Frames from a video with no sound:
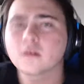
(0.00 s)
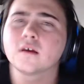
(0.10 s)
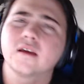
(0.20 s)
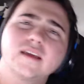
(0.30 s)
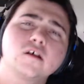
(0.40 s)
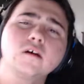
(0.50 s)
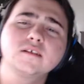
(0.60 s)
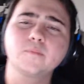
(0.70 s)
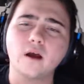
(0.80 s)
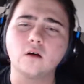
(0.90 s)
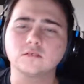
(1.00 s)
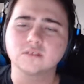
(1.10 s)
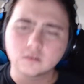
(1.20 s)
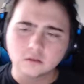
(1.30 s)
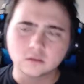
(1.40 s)
he talks about
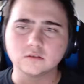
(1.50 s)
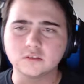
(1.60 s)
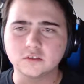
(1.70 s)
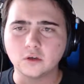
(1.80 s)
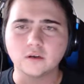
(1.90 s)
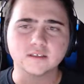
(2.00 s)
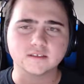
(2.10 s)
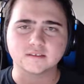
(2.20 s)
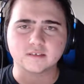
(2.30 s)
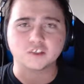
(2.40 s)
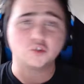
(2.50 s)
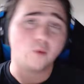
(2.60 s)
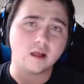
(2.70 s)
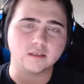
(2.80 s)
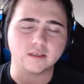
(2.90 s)
Toga's
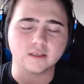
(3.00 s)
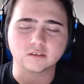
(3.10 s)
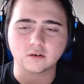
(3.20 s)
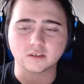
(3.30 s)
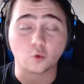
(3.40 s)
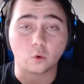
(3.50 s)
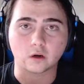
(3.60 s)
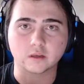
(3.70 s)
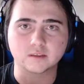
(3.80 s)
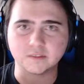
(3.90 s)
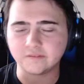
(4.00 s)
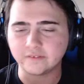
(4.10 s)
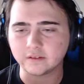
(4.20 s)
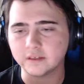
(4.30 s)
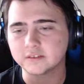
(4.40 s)
sexuality and Toga's quirk
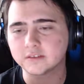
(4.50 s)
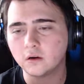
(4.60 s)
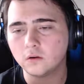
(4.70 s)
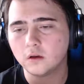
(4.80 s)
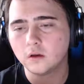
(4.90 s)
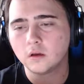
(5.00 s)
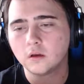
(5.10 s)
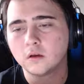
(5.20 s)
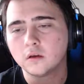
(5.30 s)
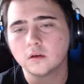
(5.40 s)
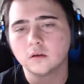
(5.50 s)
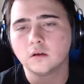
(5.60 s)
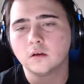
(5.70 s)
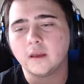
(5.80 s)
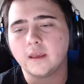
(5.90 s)
specifically. So
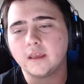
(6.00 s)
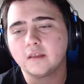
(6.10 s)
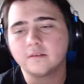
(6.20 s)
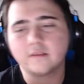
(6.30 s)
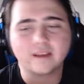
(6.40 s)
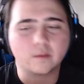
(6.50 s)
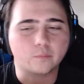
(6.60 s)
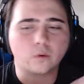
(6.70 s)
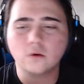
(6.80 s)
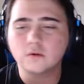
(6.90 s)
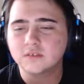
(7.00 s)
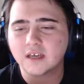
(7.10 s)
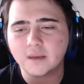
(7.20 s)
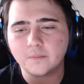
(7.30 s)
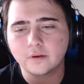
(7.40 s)
in like a
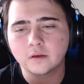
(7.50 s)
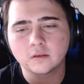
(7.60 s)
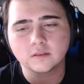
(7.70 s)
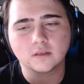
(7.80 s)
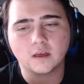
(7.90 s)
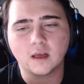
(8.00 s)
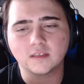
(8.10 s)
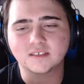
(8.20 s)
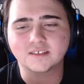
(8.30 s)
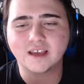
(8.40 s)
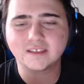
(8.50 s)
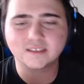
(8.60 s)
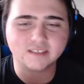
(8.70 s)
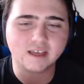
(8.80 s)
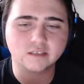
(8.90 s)
prototype design
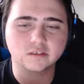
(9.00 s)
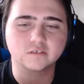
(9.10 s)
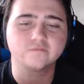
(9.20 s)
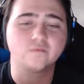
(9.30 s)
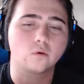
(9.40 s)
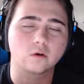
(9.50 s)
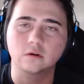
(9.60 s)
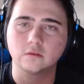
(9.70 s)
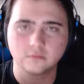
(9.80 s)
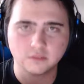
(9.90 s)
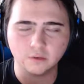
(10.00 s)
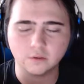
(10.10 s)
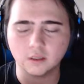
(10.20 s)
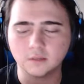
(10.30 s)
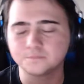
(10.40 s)
sketch for
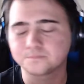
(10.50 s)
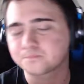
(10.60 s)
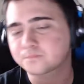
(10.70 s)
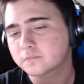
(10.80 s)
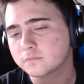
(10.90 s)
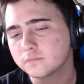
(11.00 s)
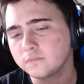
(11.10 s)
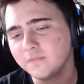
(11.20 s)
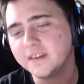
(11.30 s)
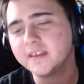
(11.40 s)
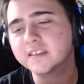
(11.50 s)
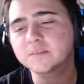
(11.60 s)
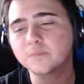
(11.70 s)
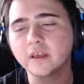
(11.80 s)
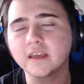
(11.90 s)
Toga, he
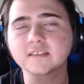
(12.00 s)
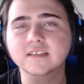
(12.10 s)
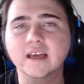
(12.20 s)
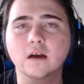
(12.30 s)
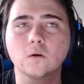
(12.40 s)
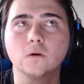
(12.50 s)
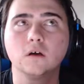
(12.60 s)
explains how